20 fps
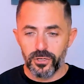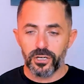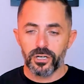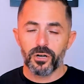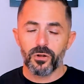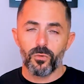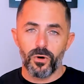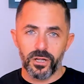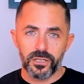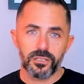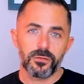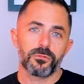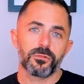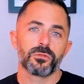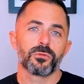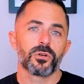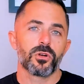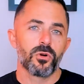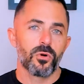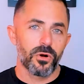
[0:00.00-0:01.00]
you're going to want them
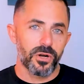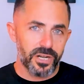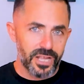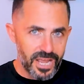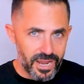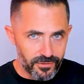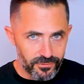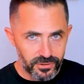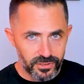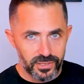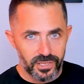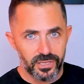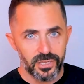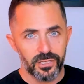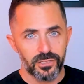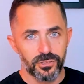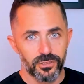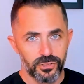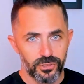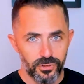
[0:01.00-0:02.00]
to record everything
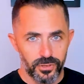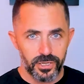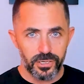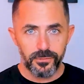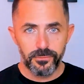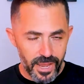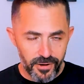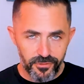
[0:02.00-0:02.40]
that they're doing,